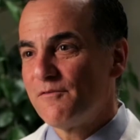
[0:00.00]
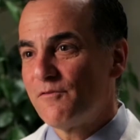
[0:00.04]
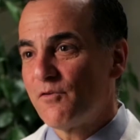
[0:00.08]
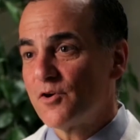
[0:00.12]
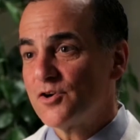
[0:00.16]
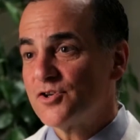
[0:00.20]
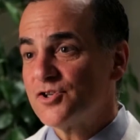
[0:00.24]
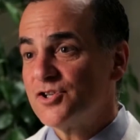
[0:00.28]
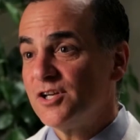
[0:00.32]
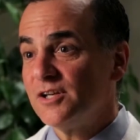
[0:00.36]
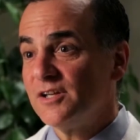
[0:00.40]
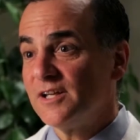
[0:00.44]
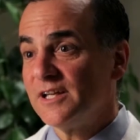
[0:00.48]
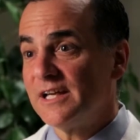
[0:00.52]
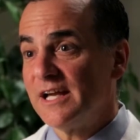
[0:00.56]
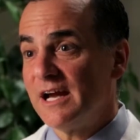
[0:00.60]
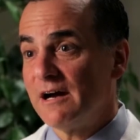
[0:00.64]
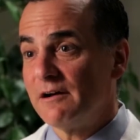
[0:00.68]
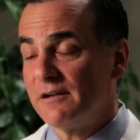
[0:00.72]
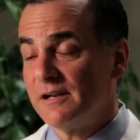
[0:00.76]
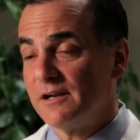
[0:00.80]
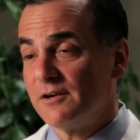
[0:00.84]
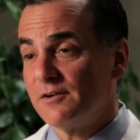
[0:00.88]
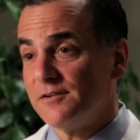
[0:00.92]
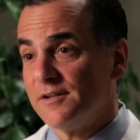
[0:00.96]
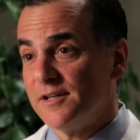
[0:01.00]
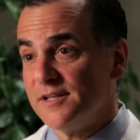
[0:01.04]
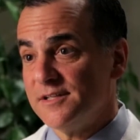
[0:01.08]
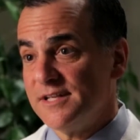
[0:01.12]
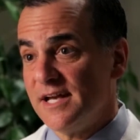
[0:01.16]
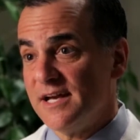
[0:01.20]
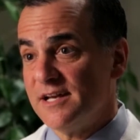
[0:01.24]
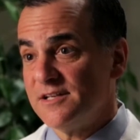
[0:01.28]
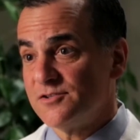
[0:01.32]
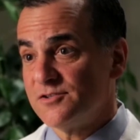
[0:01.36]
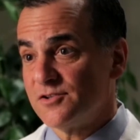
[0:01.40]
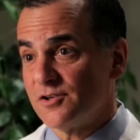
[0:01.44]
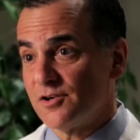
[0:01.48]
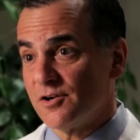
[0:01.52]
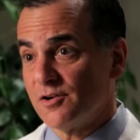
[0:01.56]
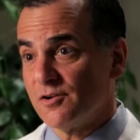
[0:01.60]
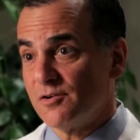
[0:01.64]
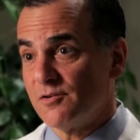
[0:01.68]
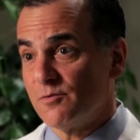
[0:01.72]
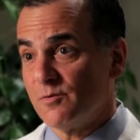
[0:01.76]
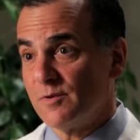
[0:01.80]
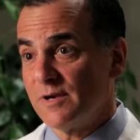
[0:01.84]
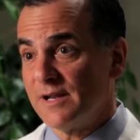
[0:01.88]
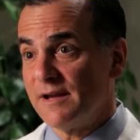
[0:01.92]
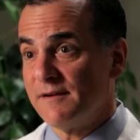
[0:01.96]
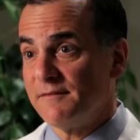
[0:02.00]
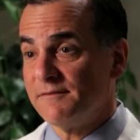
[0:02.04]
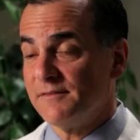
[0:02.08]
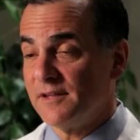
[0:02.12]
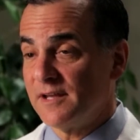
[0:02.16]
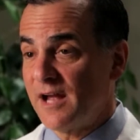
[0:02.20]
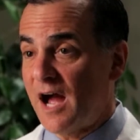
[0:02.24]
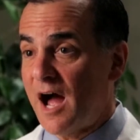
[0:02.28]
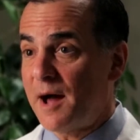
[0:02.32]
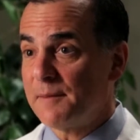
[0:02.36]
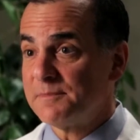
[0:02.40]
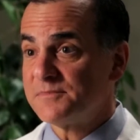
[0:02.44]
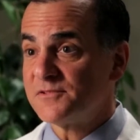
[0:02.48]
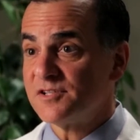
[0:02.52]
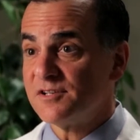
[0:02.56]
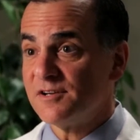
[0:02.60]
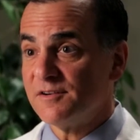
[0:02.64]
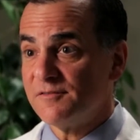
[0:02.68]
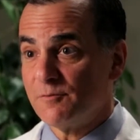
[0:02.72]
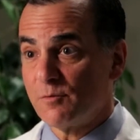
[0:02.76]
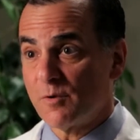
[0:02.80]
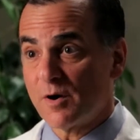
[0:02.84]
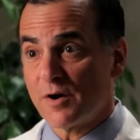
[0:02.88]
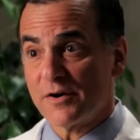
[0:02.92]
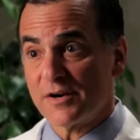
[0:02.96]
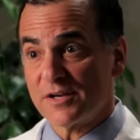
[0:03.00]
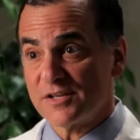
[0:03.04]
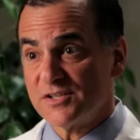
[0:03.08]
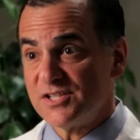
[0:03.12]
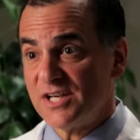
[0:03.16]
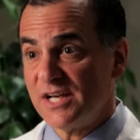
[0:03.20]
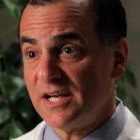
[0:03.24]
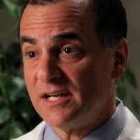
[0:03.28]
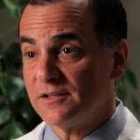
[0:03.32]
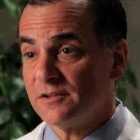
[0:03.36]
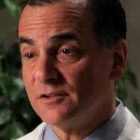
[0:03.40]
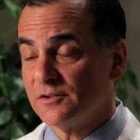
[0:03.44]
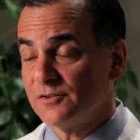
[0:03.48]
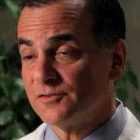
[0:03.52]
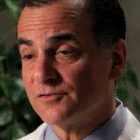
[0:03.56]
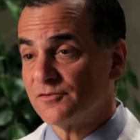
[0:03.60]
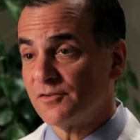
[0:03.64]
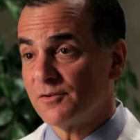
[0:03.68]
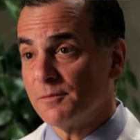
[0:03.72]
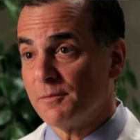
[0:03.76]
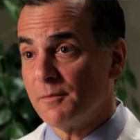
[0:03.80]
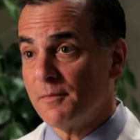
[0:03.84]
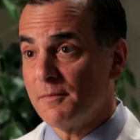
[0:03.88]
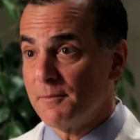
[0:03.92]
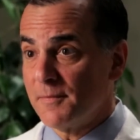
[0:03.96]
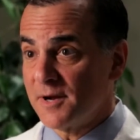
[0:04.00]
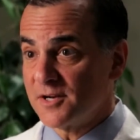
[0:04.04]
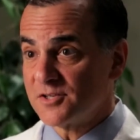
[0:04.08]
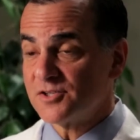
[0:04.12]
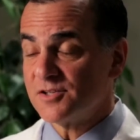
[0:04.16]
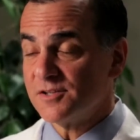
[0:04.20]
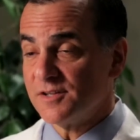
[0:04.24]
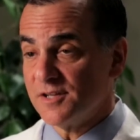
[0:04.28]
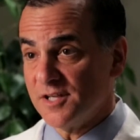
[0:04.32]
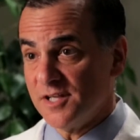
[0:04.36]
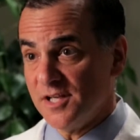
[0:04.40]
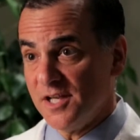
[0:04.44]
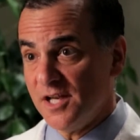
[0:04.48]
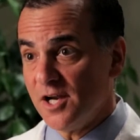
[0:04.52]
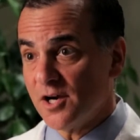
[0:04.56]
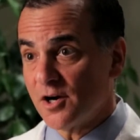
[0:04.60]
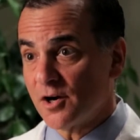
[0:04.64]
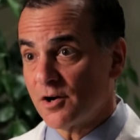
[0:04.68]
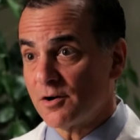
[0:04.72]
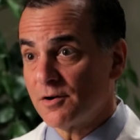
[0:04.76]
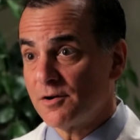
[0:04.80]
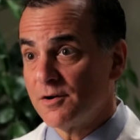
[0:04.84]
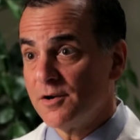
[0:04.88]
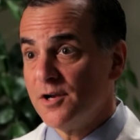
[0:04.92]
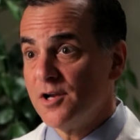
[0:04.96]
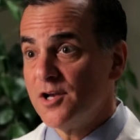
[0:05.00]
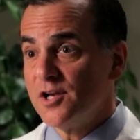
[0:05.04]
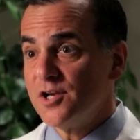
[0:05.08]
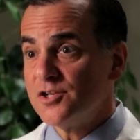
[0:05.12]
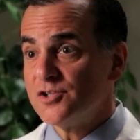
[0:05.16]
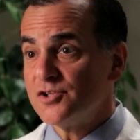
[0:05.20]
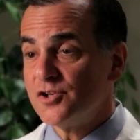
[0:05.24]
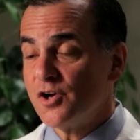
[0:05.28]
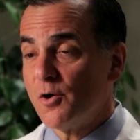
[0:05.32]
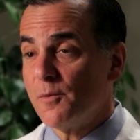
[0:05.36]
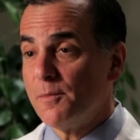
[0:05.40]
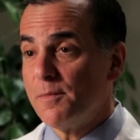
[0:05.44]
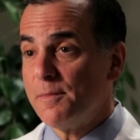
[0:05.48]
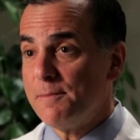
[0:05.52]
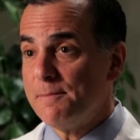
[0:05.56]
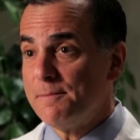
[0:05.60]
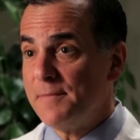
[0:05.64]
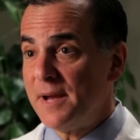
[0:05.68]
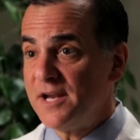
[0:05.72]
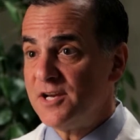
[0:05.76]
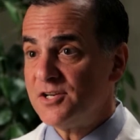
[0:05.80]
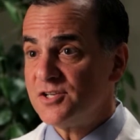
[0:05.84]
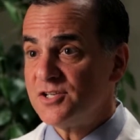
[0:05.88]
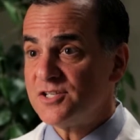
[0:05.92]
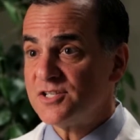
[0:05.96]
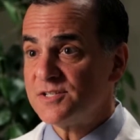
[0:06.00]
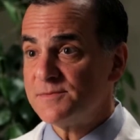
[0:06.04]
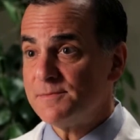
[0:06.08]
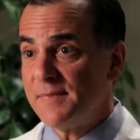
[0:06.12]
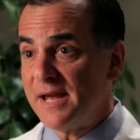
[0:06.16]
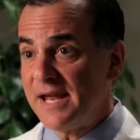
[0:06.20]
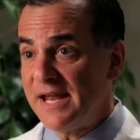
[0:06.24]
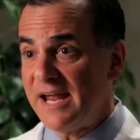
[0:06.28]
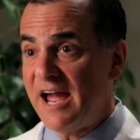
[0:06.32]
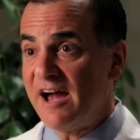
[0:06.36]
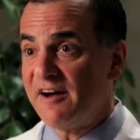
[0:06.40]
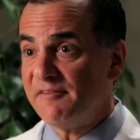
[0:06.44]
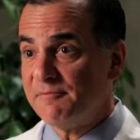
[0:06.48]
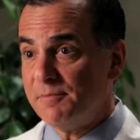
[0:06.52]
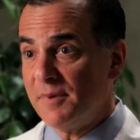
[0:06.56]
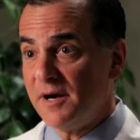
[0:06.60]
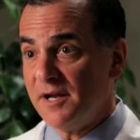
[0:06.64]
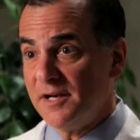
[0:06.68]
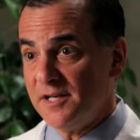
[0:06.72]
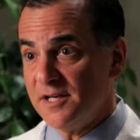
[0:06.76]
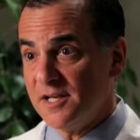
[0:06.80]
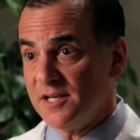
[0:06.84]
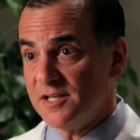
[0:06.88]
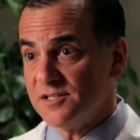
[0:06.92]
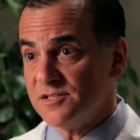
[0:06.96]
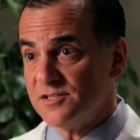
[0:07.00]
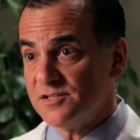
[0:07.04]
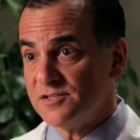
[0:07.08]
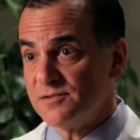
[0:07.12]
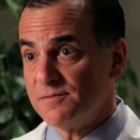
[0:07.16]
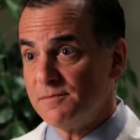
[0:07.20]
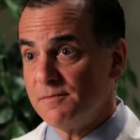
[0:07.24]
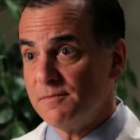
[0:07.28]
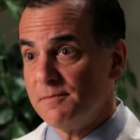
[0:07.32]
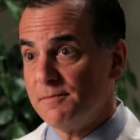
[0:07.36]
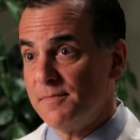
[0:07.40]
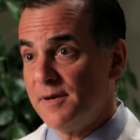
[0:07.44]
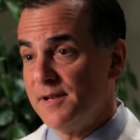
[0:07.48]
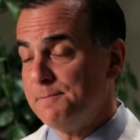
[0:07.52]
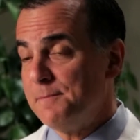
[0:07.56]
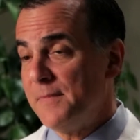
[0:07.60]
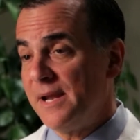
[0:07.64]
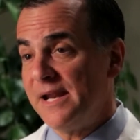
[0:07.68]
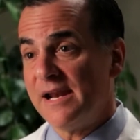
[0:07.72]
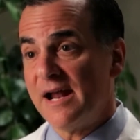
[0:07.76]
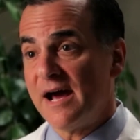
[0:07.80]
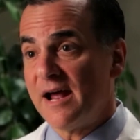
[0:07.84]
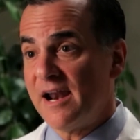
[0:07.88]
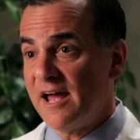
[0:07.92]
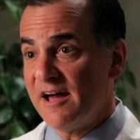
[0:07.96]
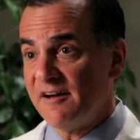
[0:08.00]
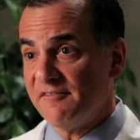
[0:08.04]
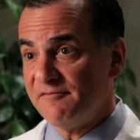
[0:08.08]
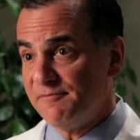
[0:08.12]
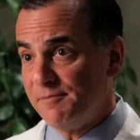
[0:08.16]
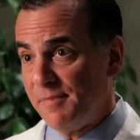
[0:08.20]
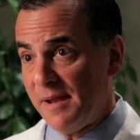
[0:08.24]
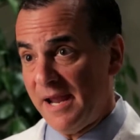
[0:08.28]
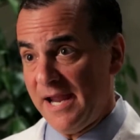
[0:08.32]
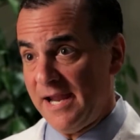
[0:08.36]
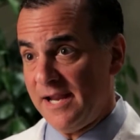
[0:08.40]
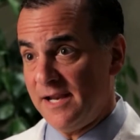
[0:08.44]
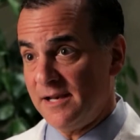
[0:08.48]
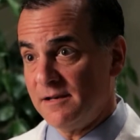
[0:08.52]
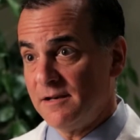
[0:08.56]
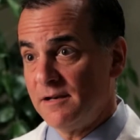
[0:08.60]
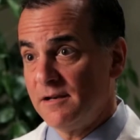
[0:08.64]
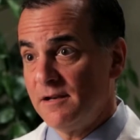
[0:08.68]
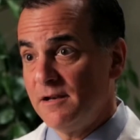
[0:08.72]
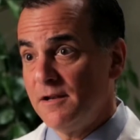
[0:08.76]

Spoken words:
Fortunately, out here in the desert, we have the option of wearing sandals for much of the year. So patients may have bunions, but may not have pain.